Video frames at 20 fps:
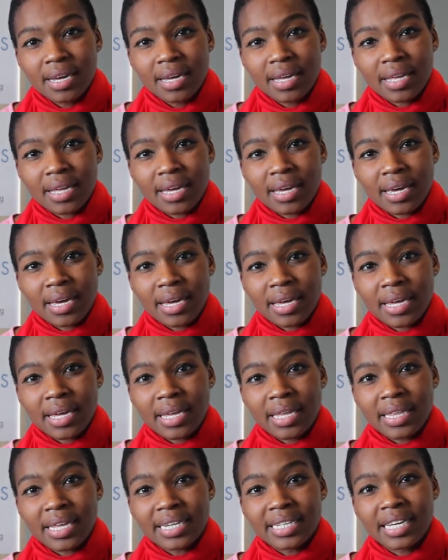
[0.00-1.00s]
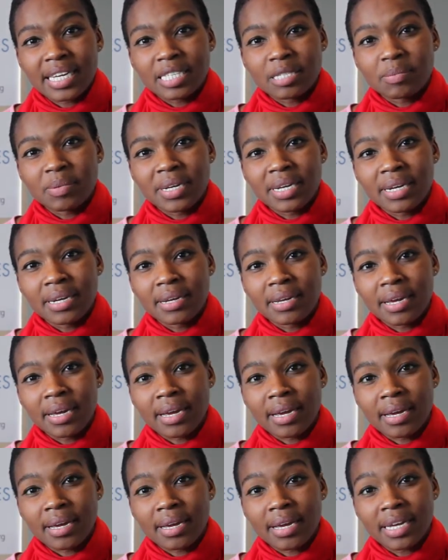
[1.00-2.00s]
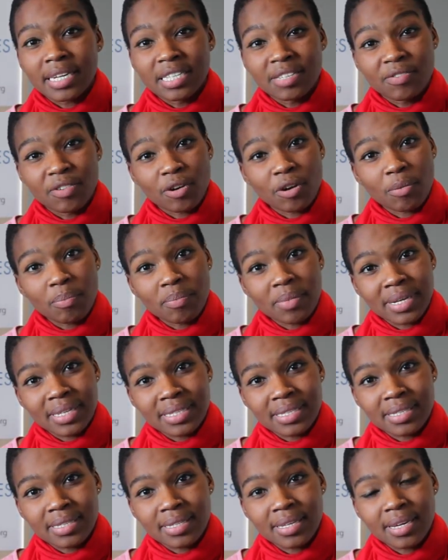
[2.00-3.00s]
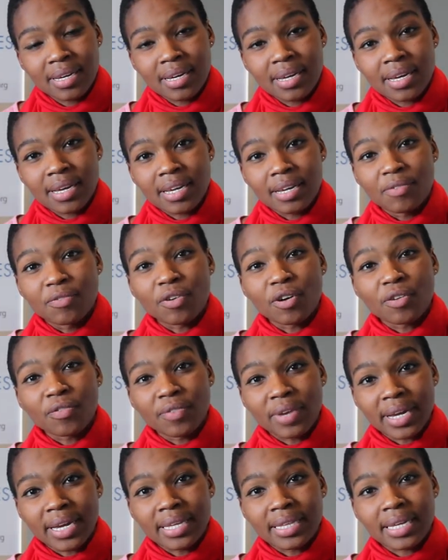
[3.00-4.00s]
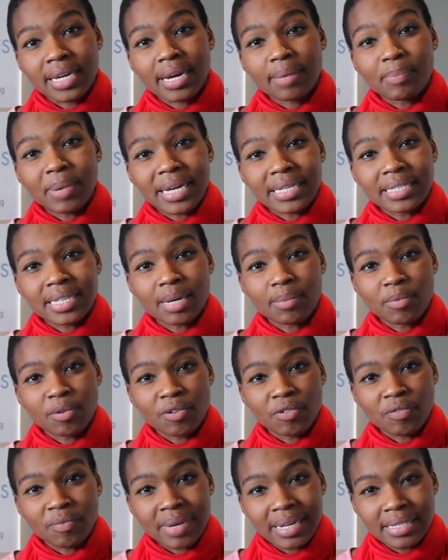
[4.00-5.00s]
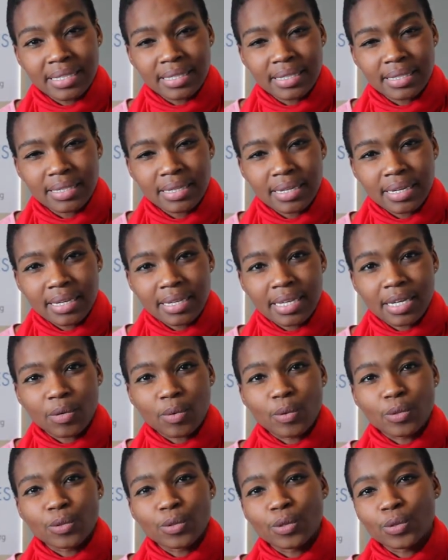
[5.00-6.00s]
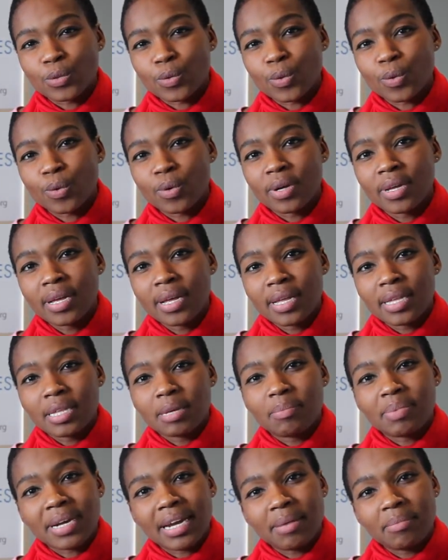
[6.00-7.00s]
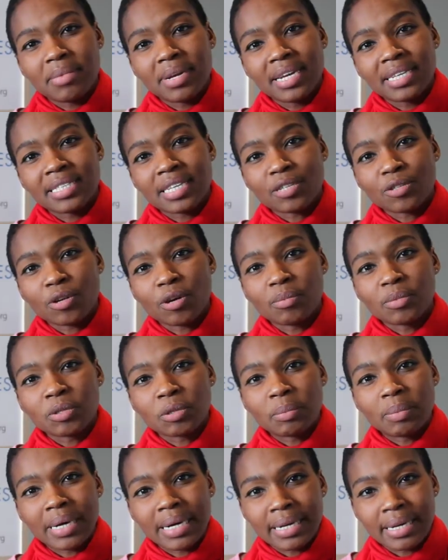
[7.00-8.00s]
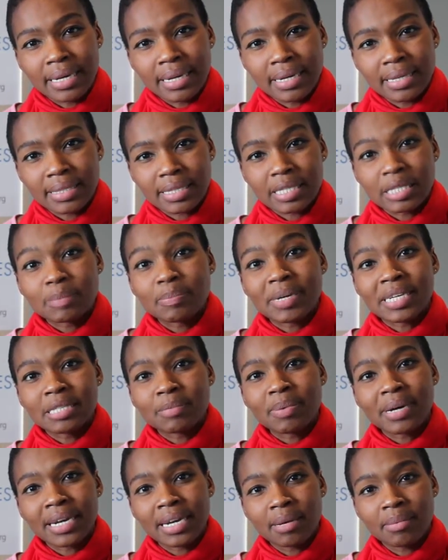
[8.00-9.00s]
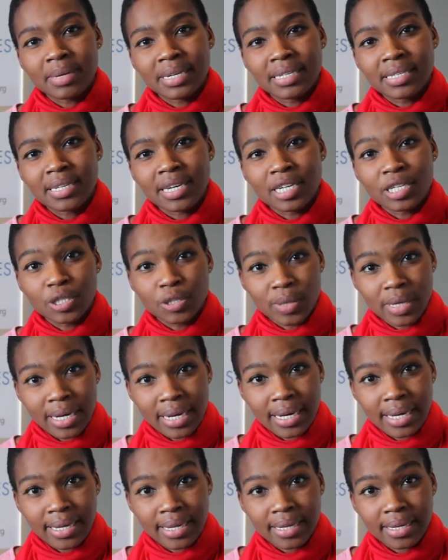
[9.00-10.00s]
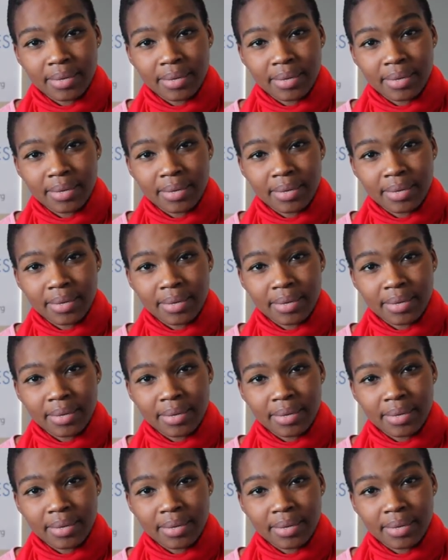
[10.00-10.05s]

That has been a development evolving in the past couple of months that also saw the Prime Minister Tom Tobani suspend Parliament in July.